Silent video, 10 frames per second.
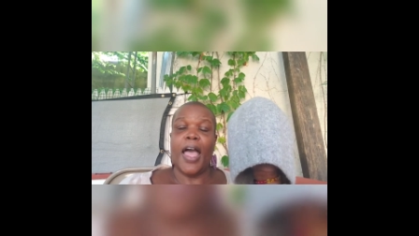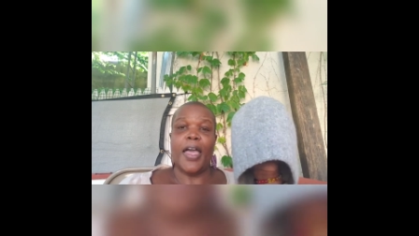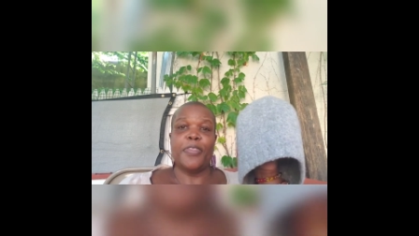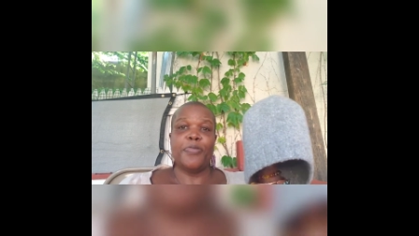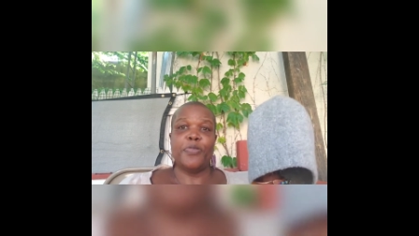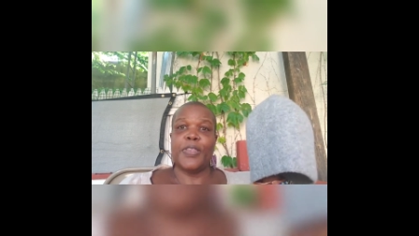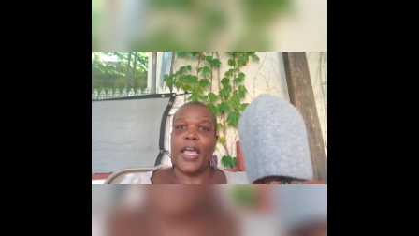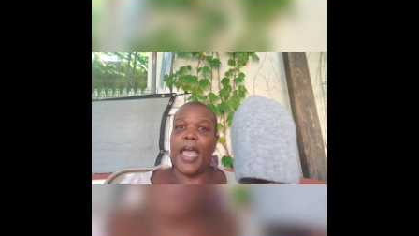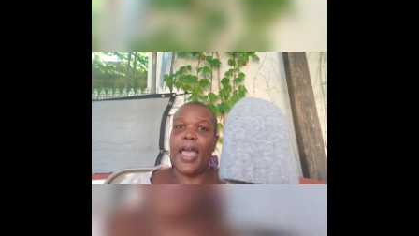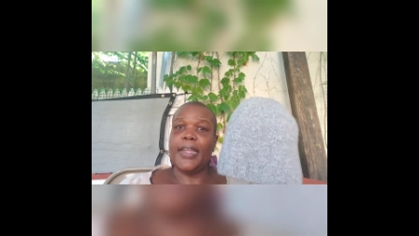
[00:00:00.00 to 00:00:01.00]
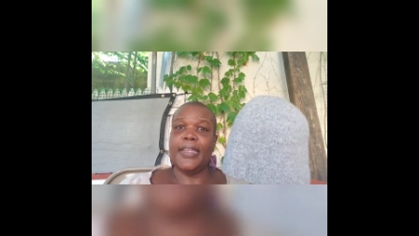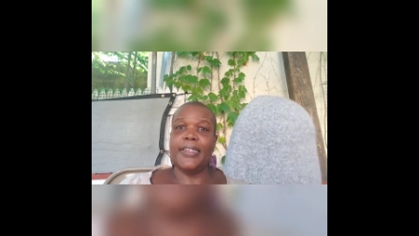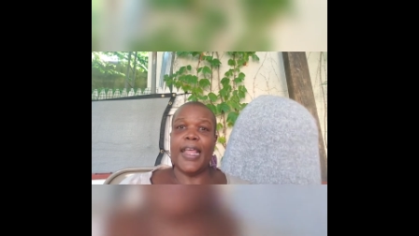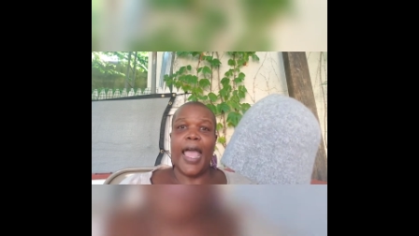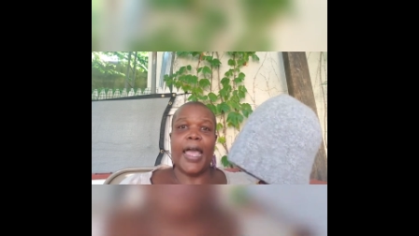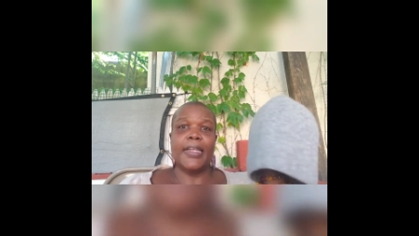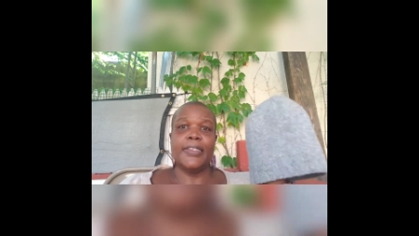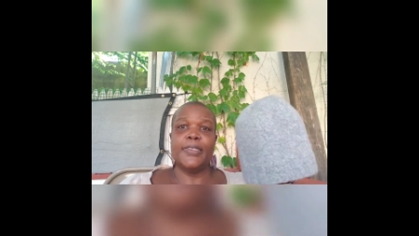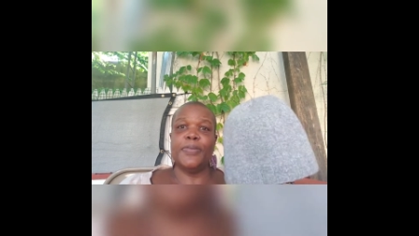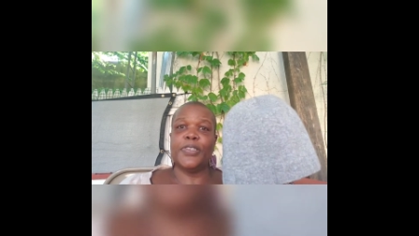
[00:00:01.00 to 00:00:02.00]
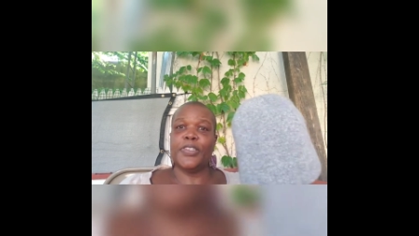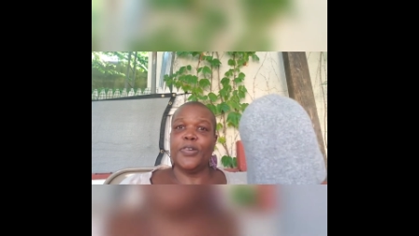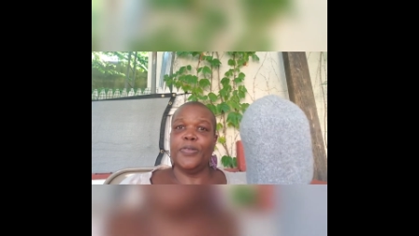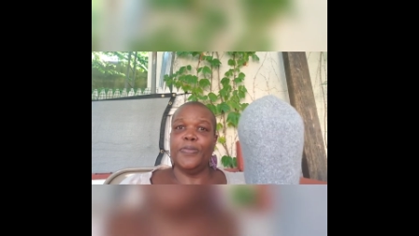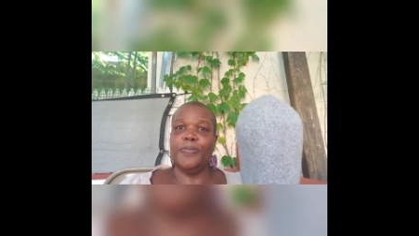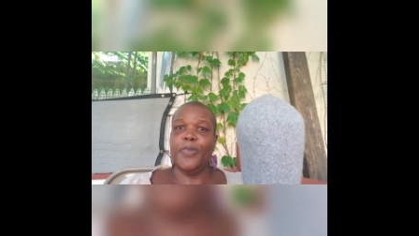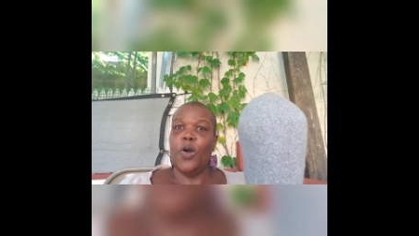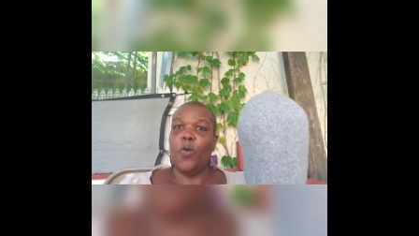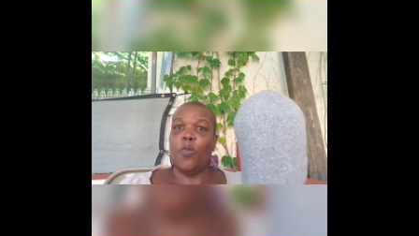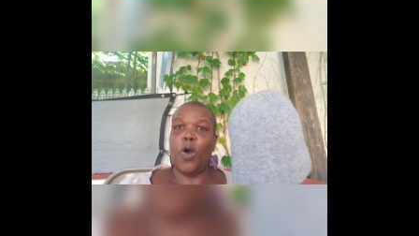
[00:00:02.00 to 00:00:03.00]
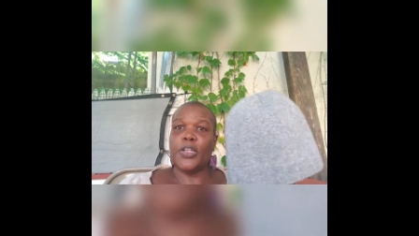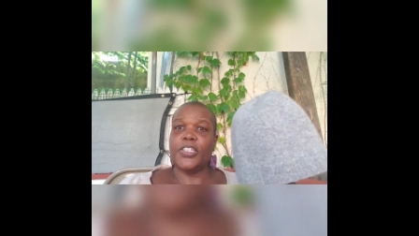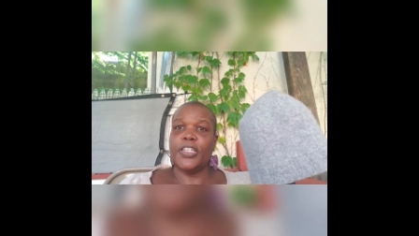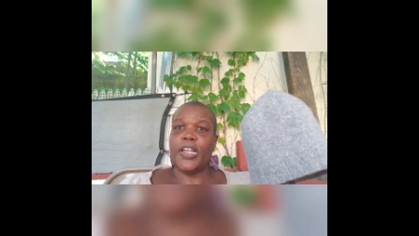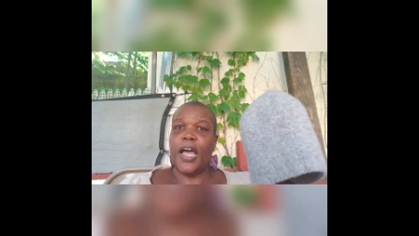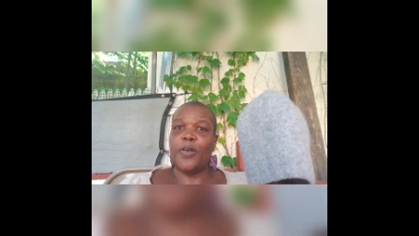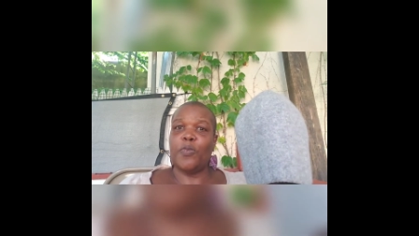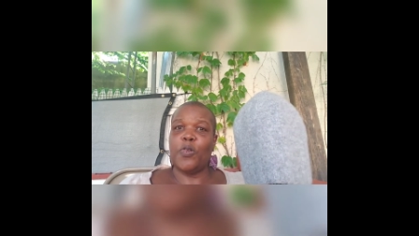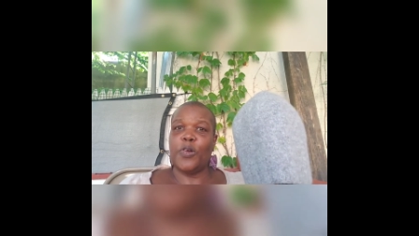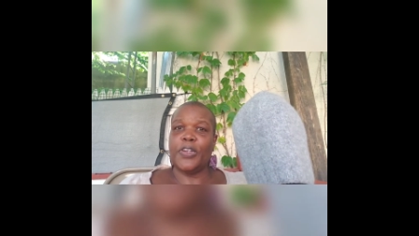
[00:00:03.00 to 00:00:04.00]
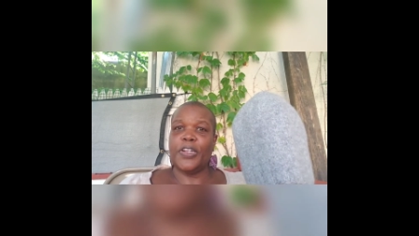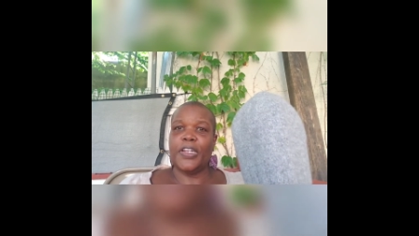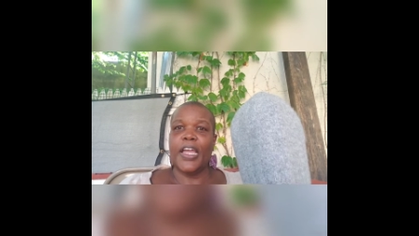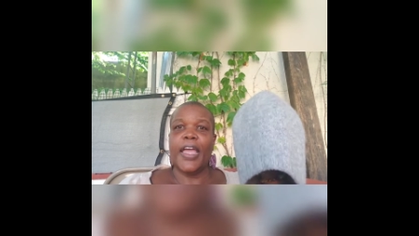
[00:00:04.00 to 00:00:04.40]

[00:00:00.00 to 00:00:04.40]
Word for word: I threw the hat in, added some soap, washed in hot water.